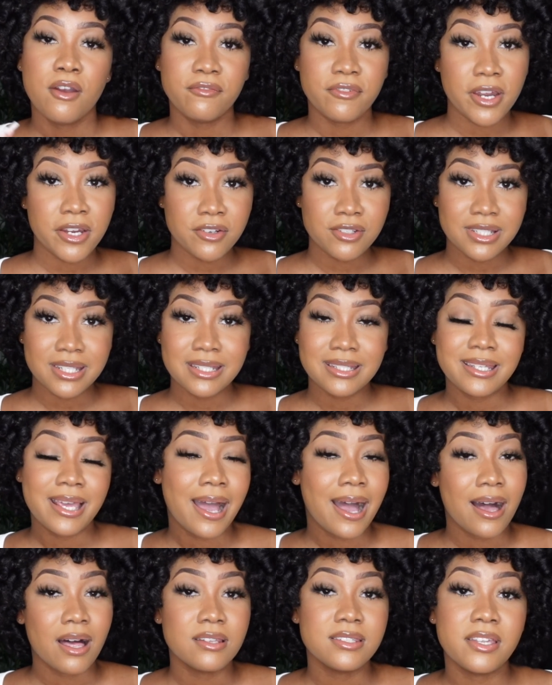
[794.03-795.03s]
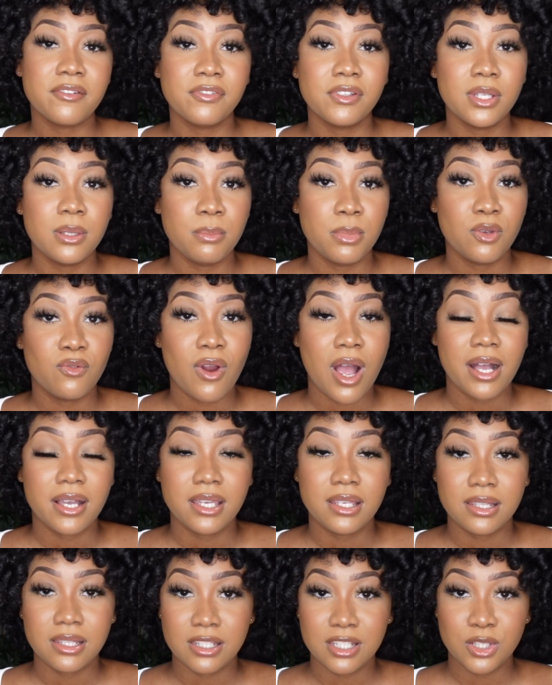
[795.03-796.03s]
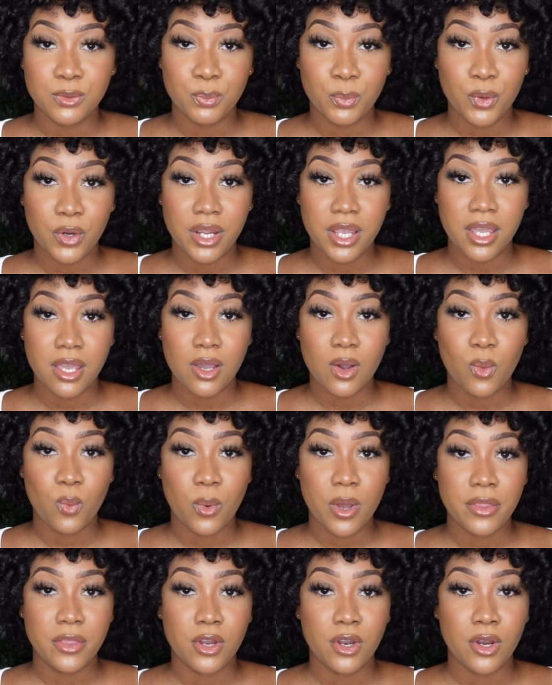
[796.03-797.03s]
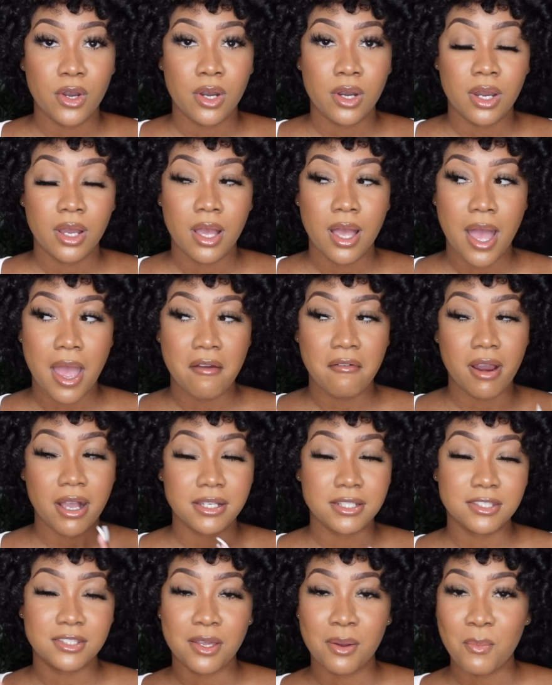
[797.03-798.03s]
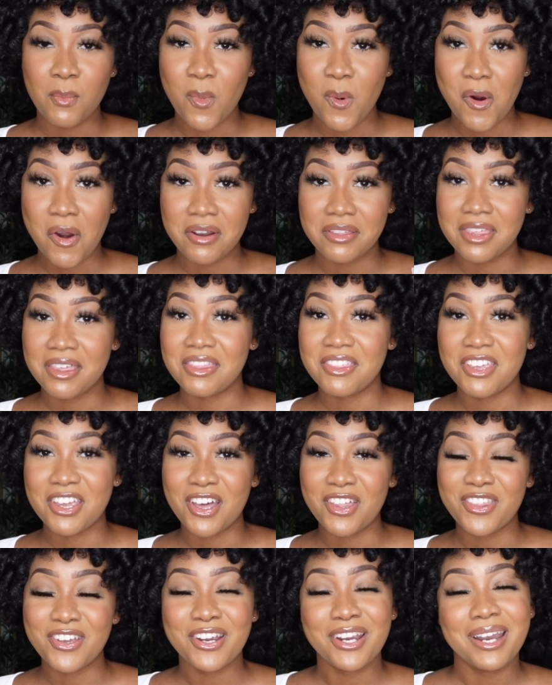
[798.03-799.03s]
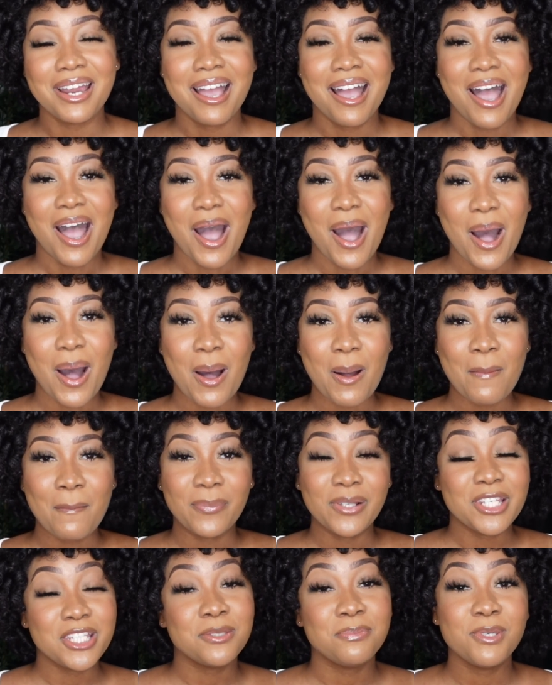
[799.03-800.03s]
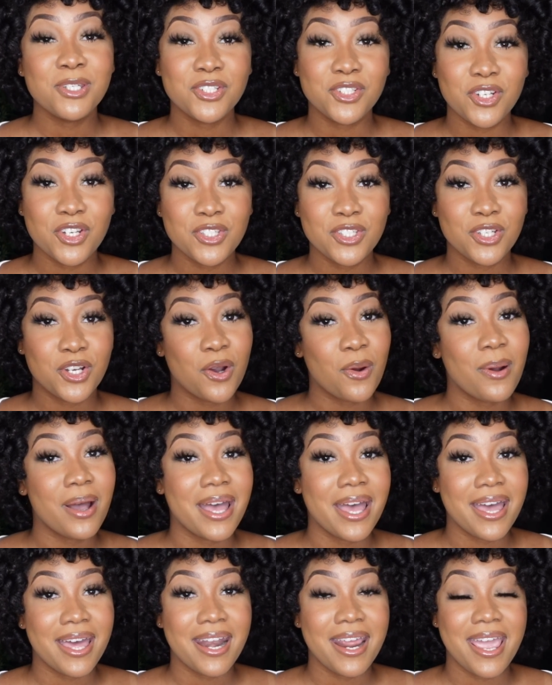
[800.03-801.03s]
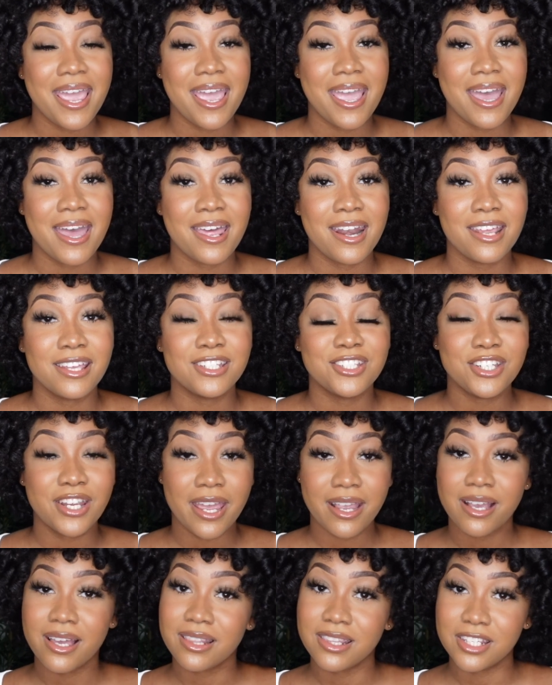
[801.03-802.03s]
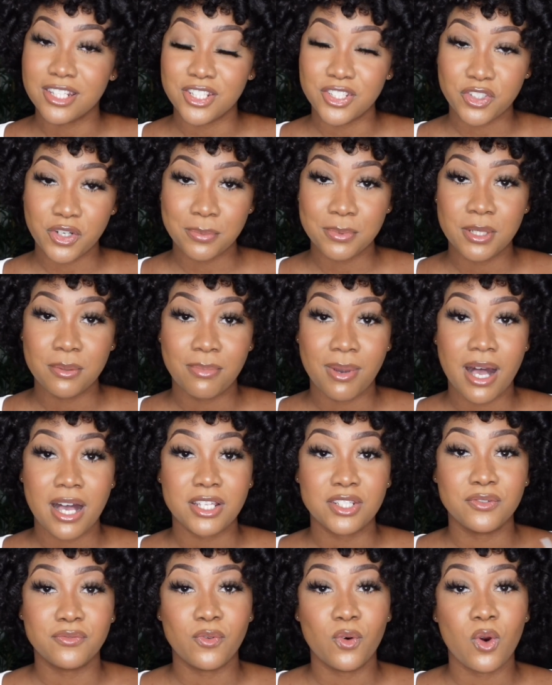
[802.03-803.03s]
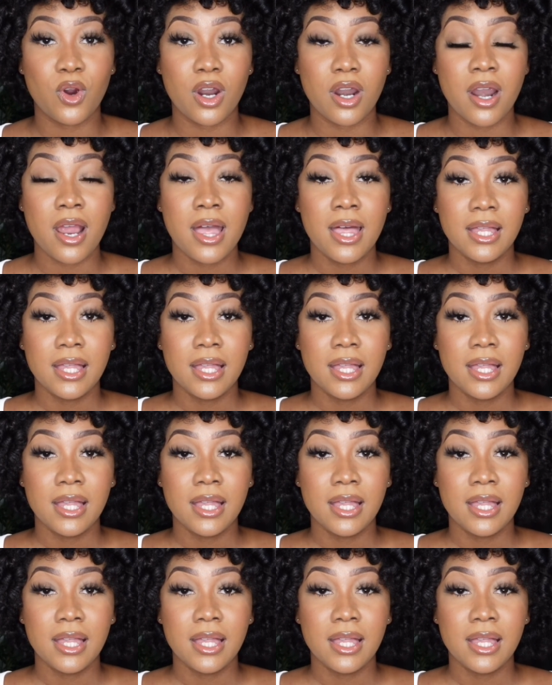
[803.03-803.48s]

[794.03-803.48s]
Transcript: fragrances that I'll definitely be rocking this spring, whether I rock some more than the other. Please be sure to go ahead and check the description box for